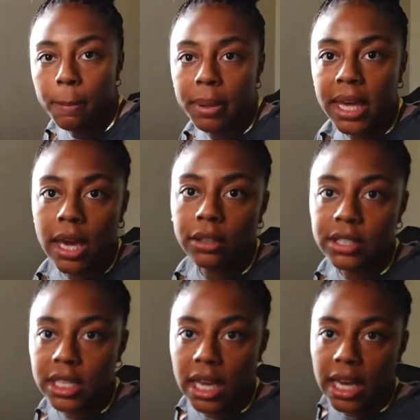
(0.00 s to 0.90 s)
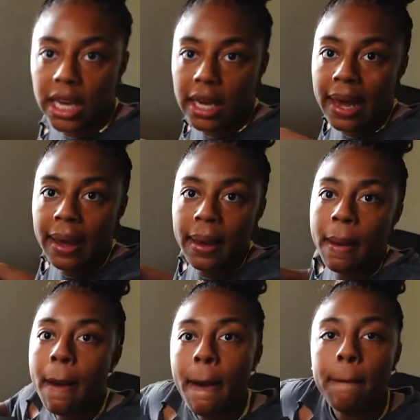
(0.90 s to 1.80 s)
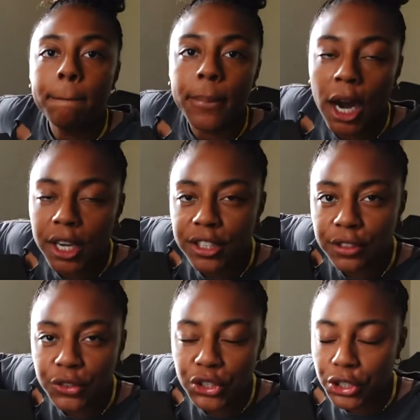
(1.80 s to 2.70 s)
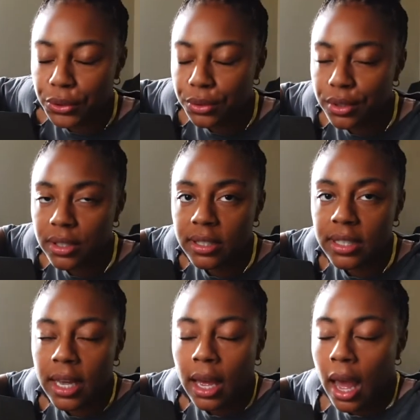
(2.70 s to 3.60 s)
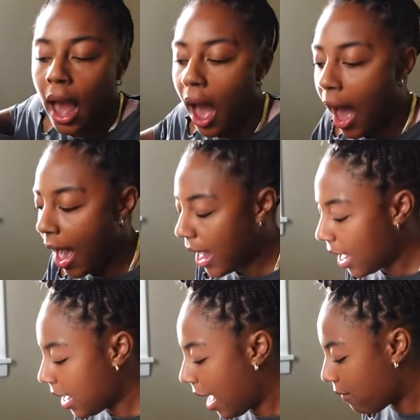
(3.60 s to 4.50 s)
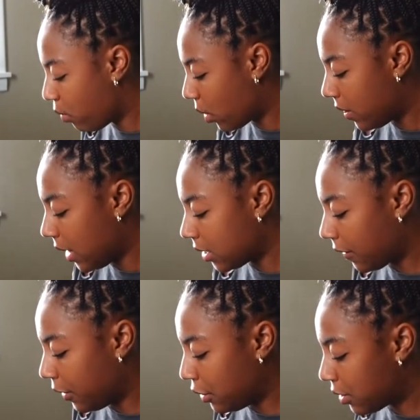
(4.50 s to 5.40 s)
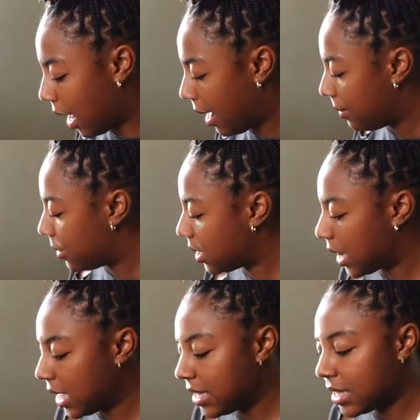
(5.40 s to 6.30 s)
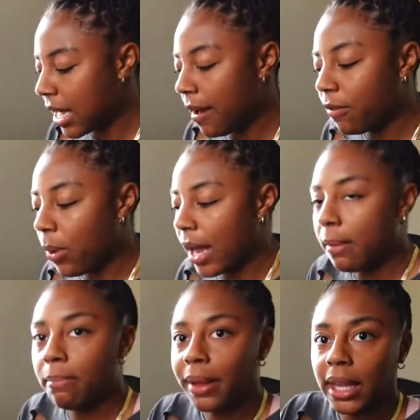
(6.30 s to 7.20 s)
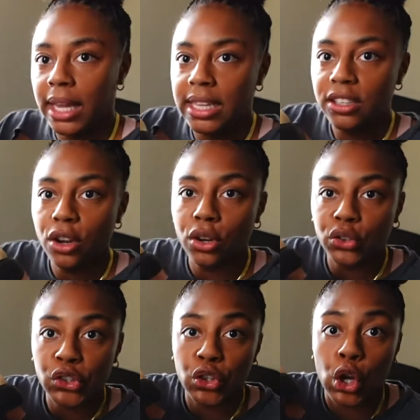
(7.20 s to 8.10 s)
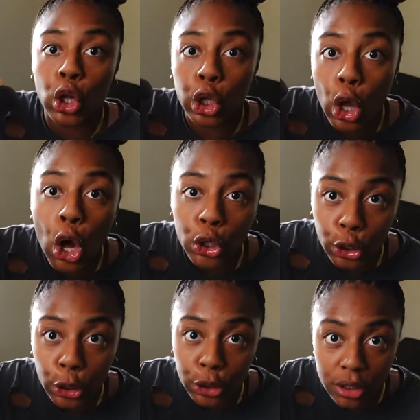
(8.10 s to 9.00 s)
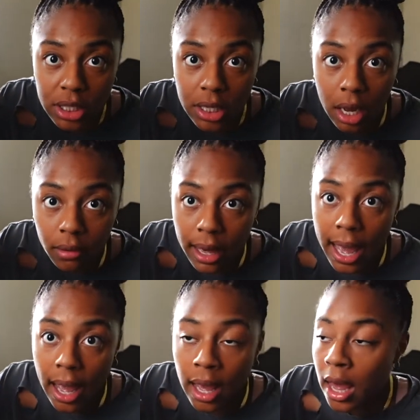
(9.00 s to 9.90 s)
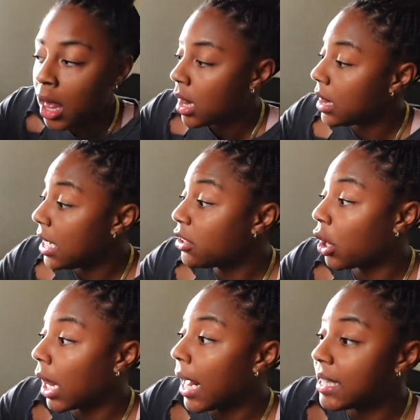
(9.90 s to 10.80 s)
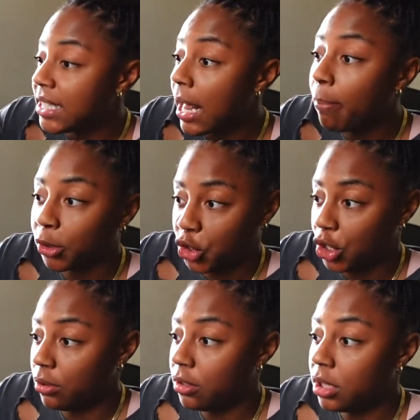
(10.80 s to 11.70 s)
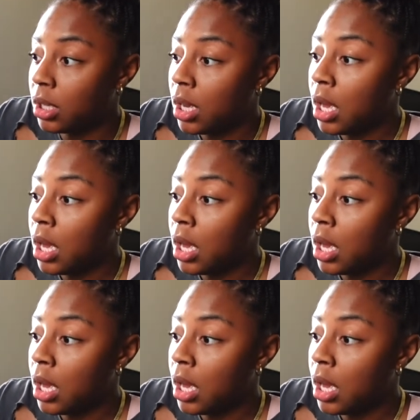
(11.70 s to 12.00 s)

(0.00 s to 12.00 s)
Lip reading: PLT box of shoes. I have worn these a few times. They scuff quite a bit. Like, these are clunkers, okay? These are like stepper shoes.